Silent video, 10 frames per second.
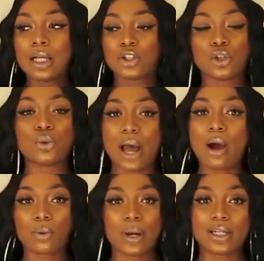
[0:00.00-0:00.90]
too
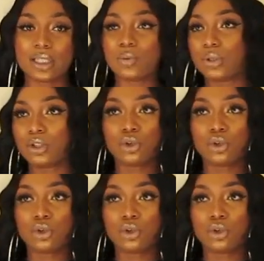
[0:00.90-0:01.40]
outrageous with